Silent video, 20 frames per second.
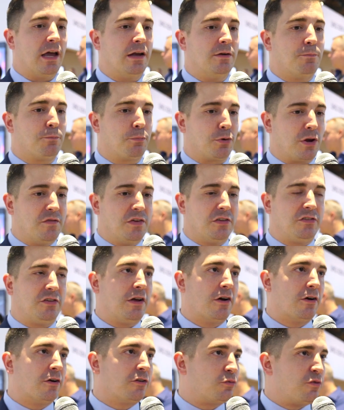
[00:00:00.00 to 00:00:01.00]
In previous
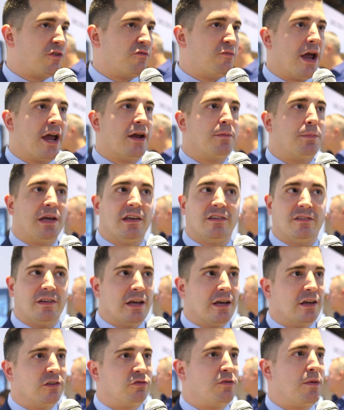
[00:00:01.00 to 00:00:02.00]
years, we've made
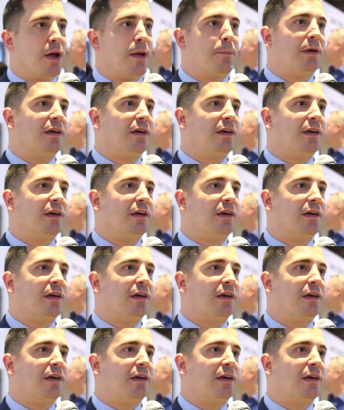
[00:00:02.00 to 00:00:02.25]
PCs, we made